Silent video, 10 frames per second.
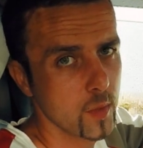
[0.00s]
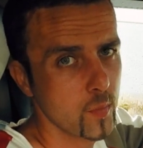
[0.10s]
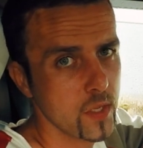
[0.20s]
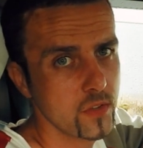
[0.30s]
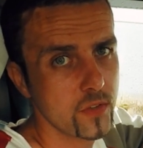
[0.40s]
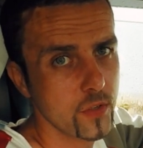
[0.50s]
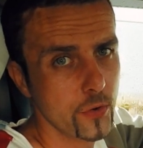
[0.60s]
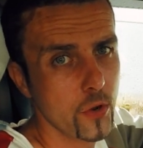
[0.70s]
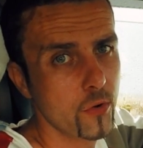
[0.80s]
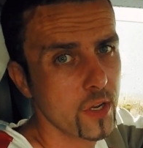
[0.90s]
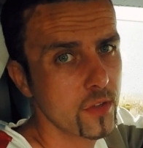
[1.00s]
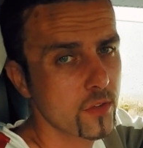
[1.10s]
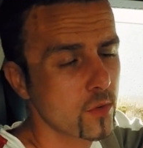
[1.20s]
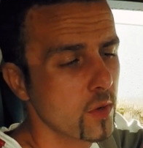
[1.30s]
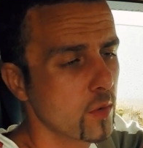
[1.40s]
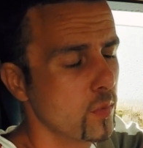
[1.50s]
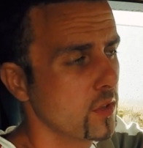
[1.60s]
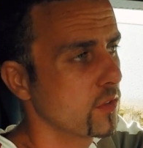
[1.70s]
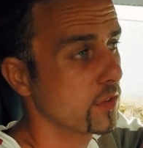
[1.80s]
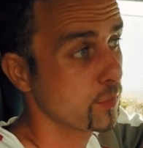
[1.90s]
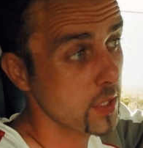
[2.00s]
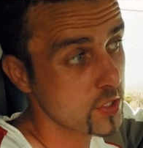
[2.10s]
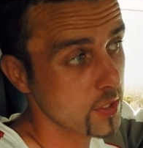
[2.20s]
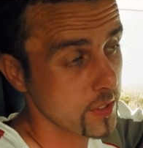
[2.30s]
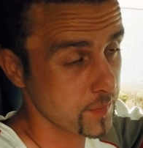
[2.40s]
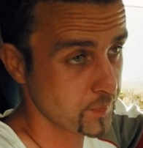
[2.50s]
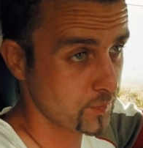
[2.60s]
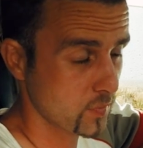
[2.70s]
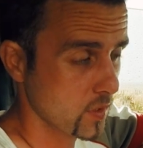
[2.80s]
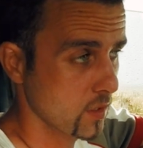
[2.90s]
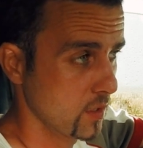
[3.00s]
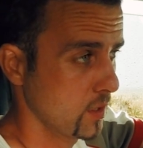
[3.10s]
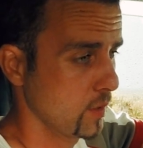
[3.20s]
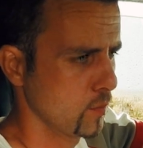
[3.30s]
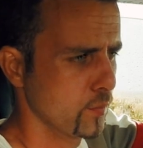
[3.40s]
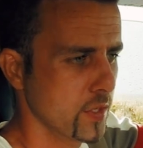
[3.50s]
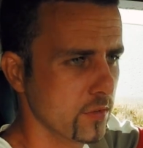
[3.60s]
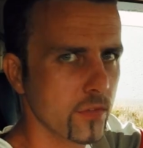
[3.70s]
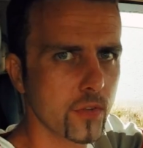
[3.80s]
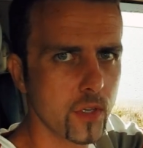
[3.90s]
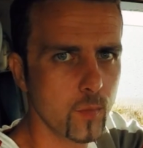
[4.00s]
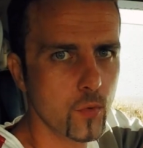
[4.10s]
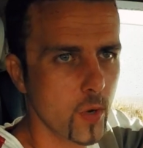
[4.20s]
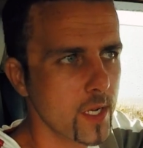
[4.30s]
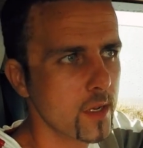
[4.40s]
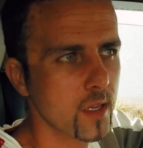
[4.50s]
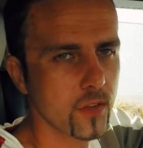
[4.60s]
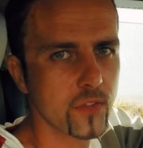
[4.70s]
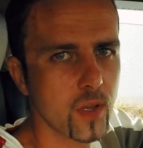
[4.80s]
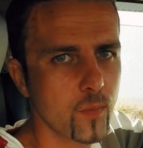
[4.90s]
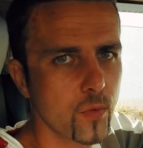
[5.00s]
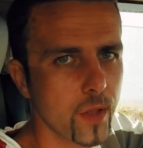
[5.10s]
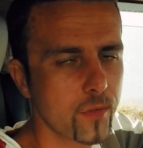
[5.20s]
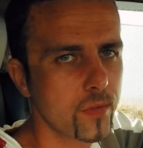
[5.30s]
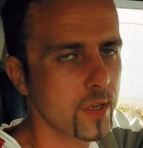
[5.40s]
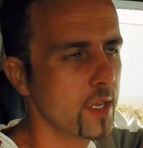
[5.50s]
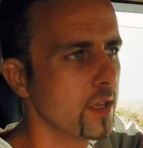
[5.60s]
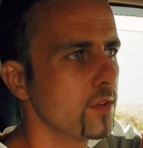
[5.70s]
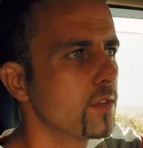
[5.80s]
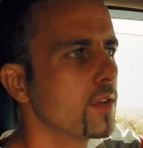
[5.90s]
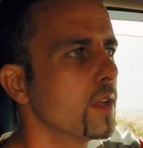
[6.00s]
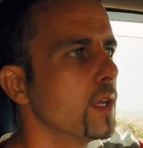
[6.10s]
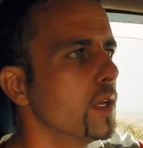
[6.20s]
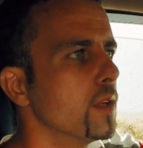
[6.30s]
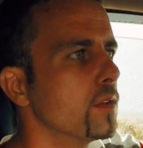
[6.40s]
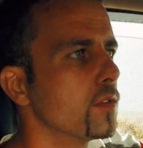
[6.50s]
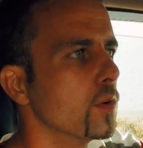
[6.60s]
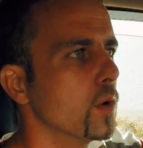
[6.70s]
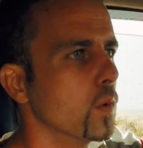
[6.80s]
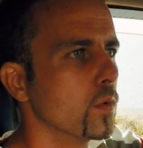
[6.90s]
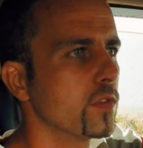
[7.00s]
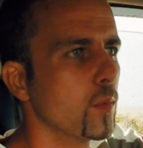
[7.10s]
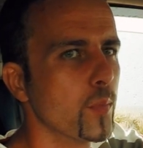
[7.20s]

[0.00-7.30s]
may deteriorate quite a bit, especially because it's going to be raining non-stop for like 3 days. So some